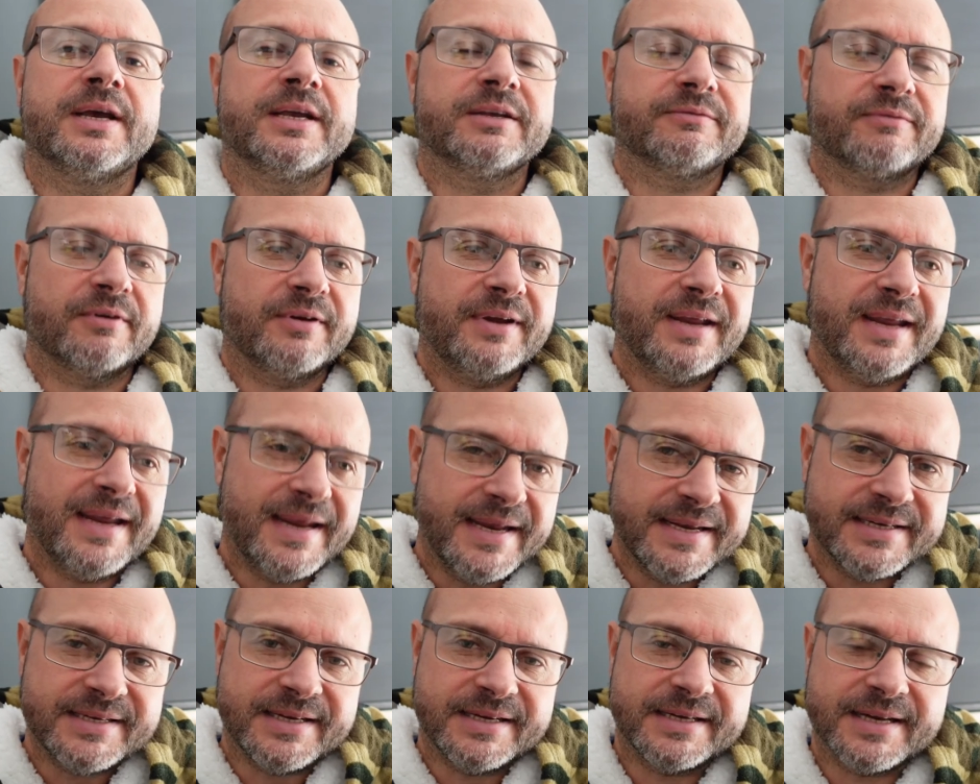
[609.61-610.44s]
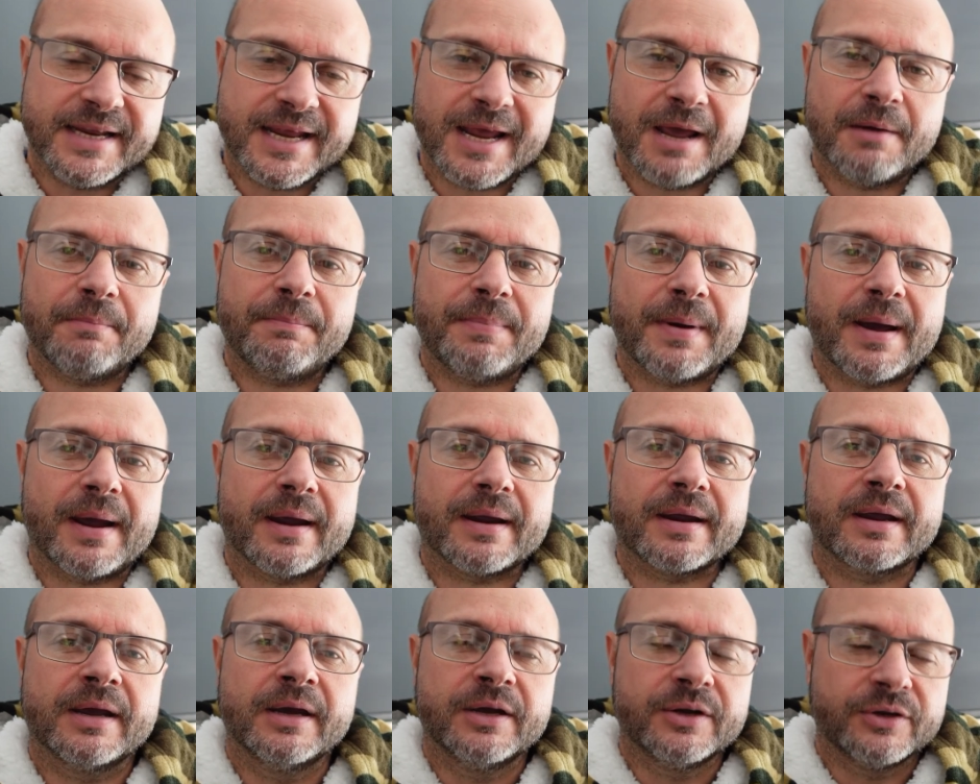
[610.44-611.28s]
It's very easy to get
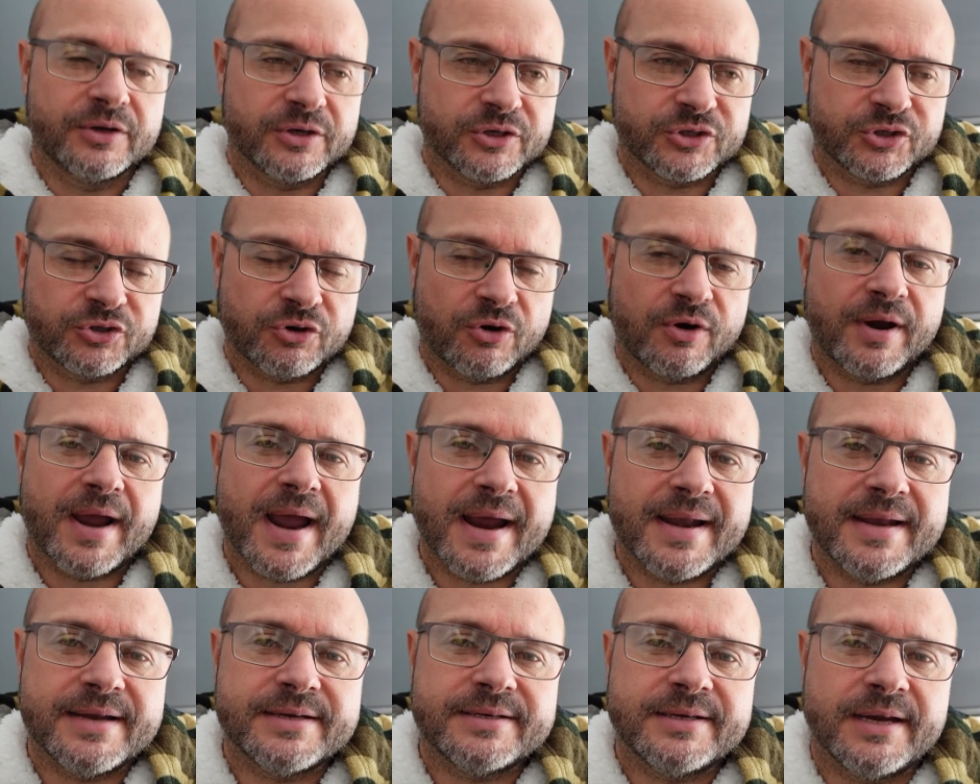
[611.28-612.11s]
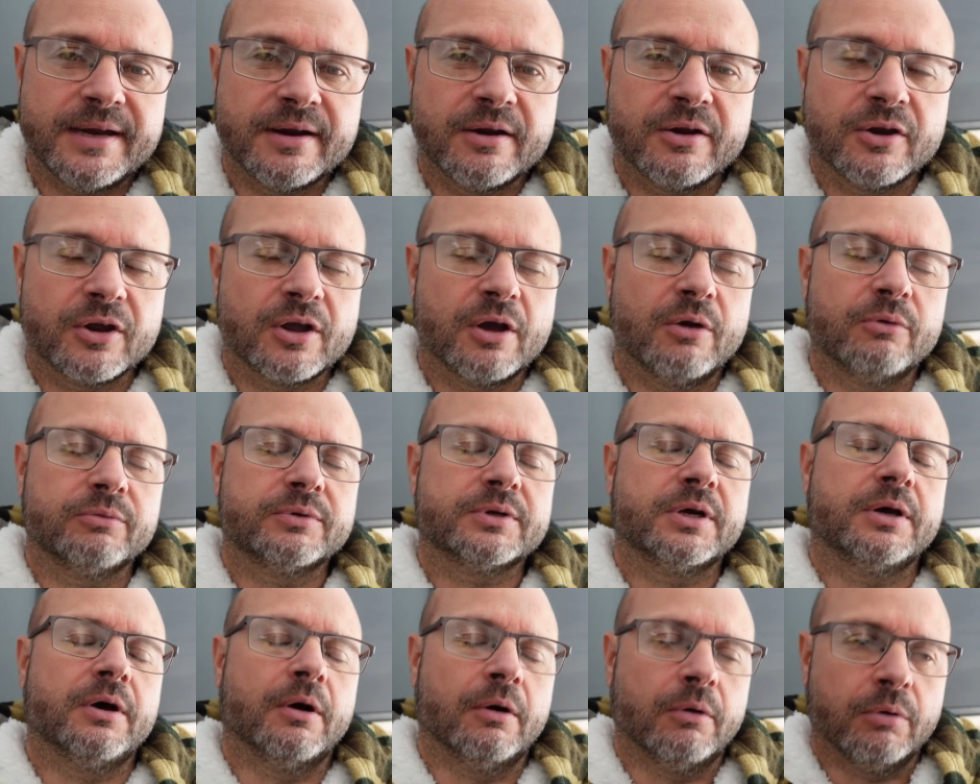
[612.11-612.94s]
back to start editing and go,
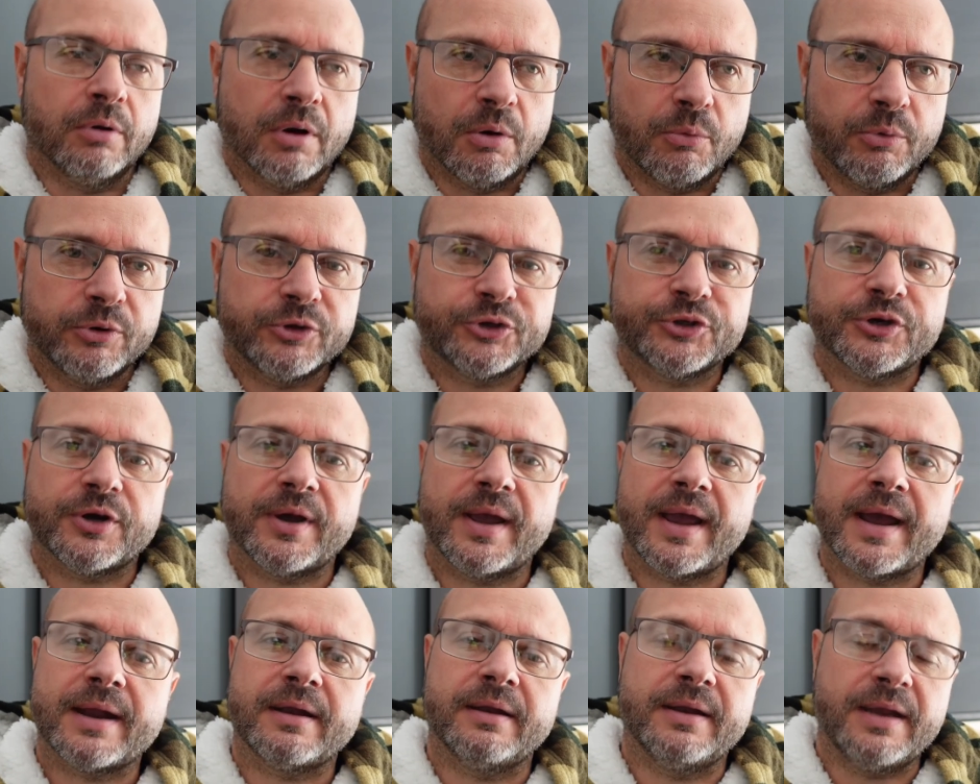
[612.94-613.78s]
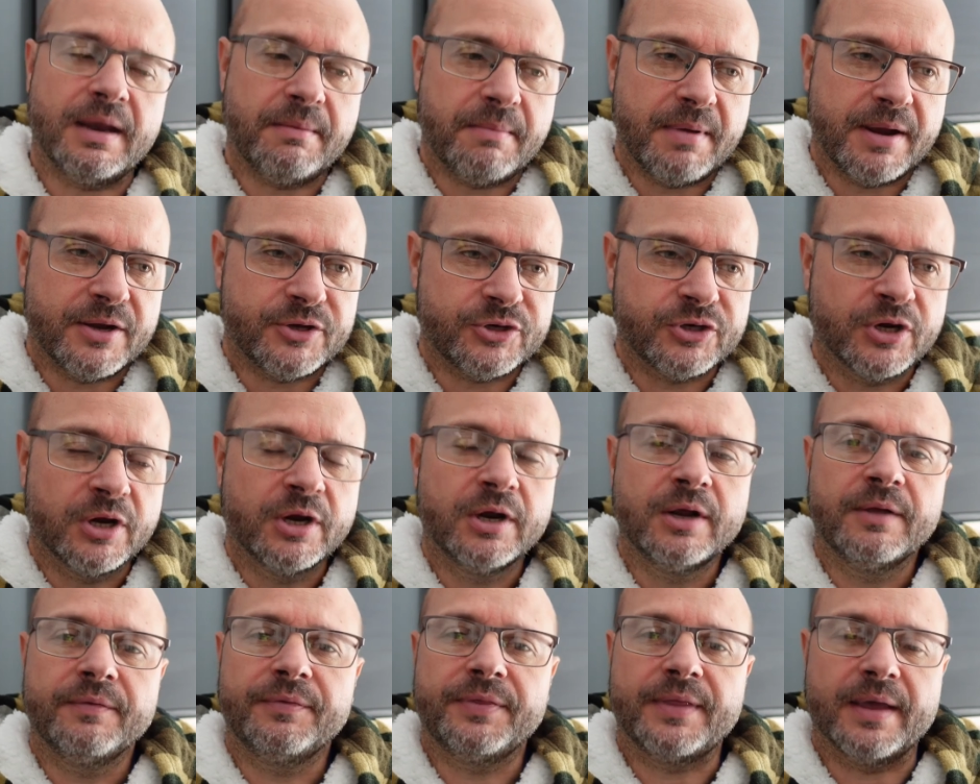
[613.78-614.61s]
oh, I wish I had an image
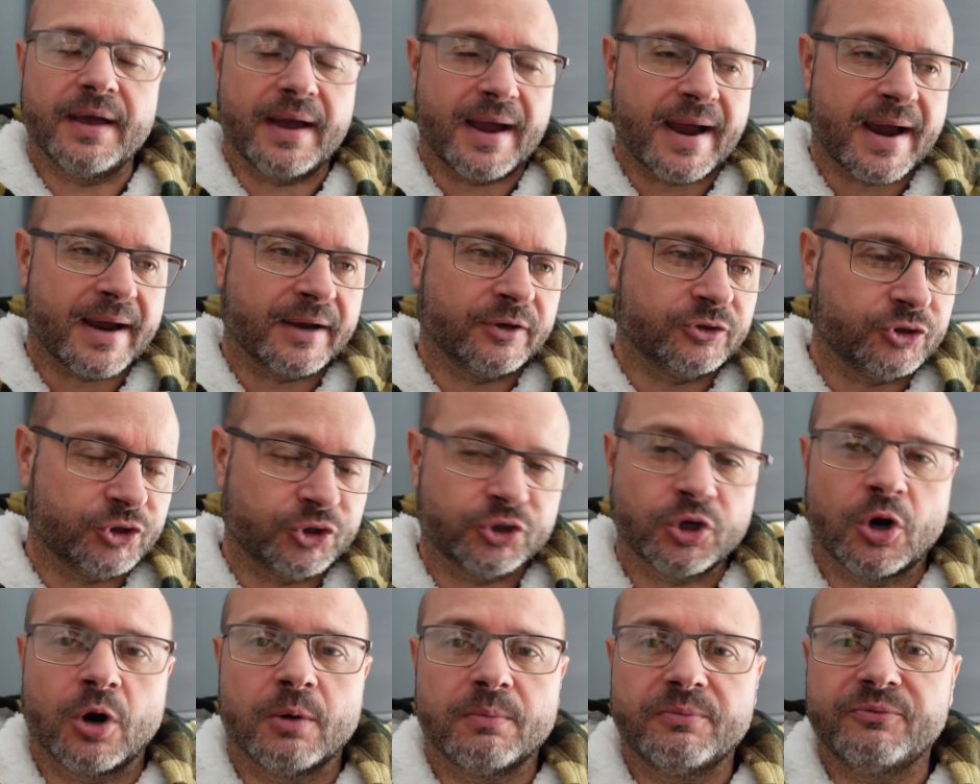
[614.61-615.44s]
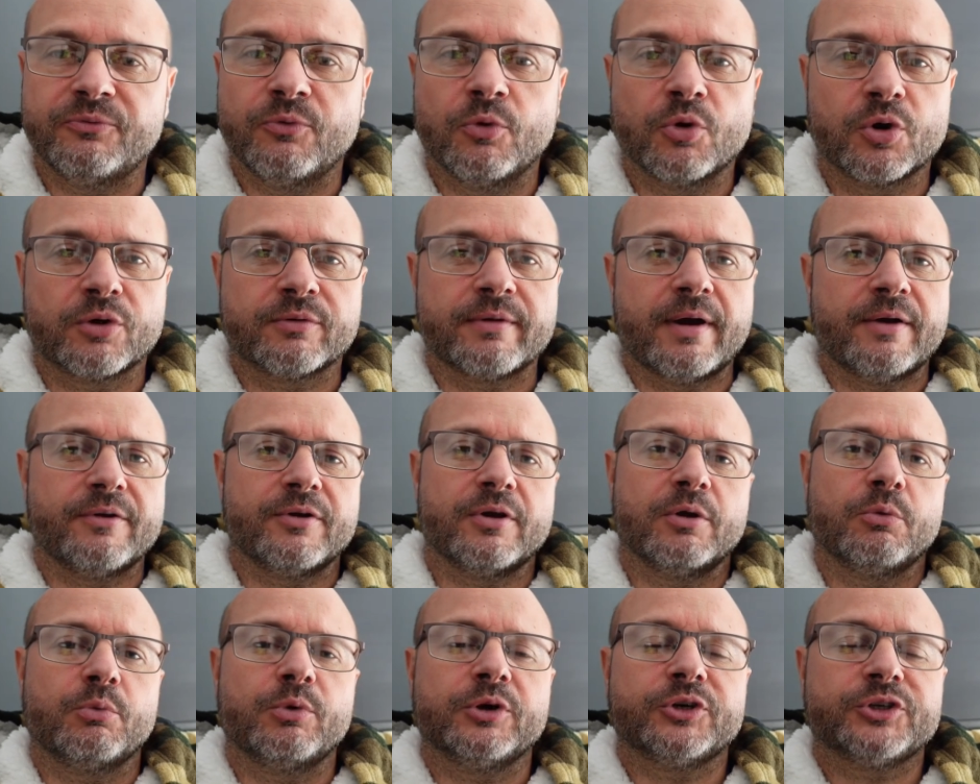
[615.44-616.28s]
that had sharp foreground.
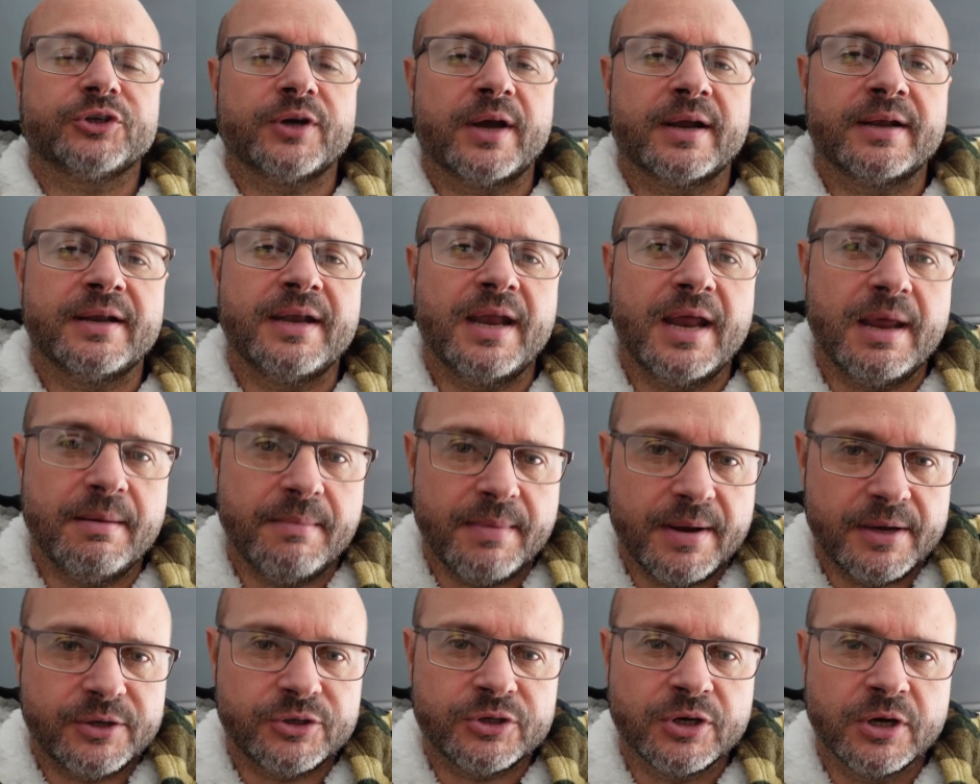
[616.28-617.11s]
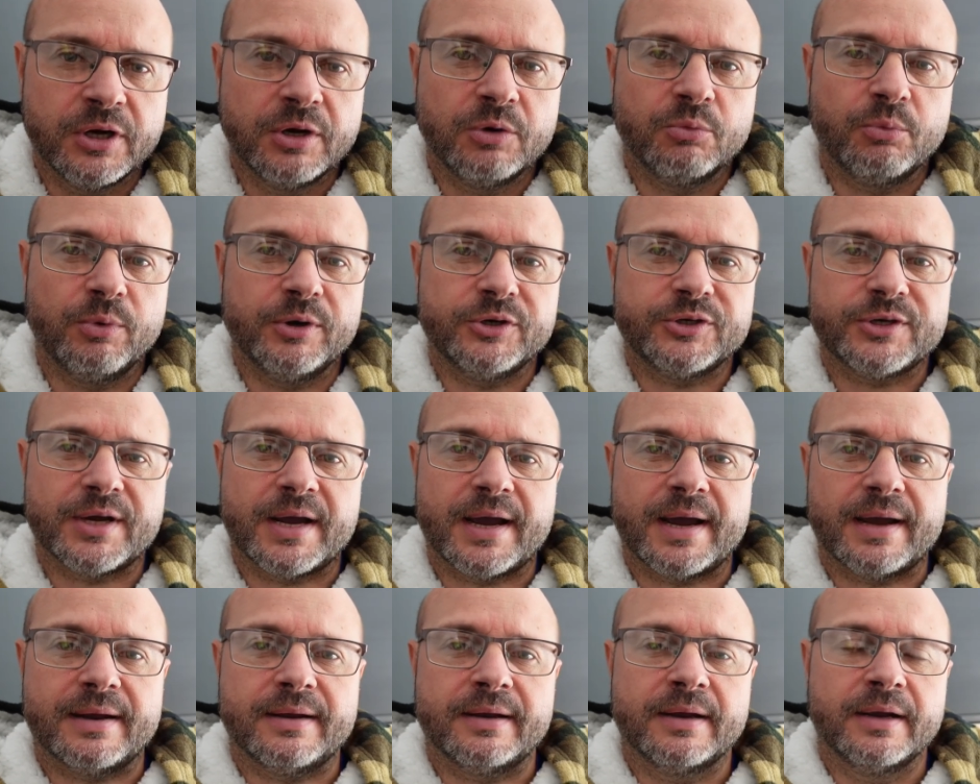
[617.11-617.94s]
I wish I had an image which
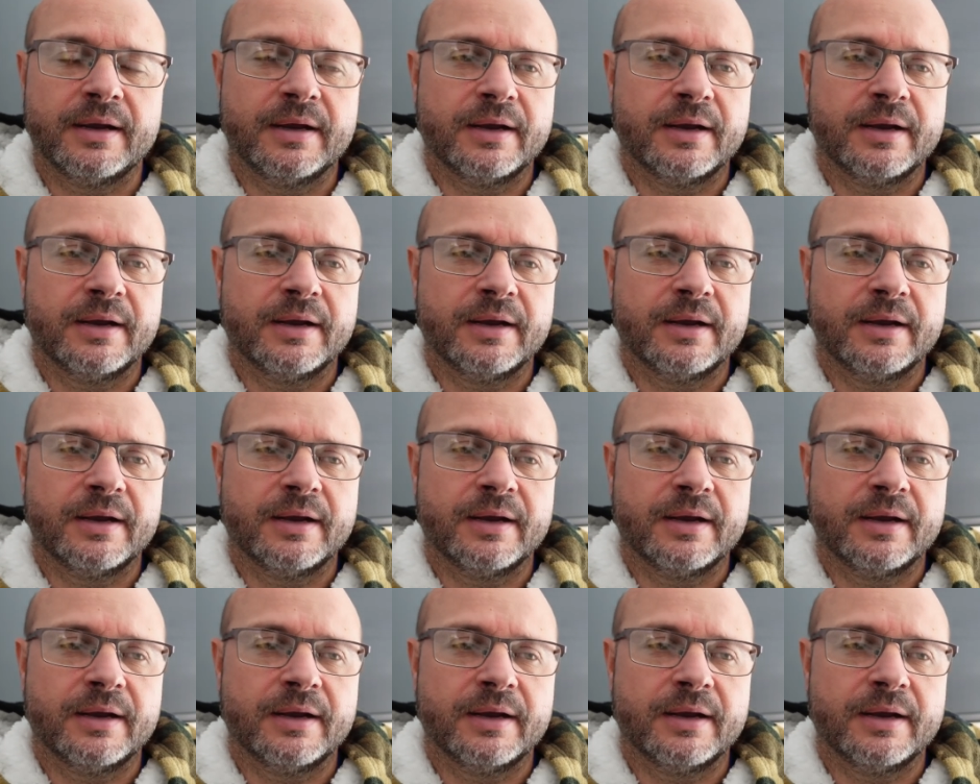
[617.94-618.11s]
had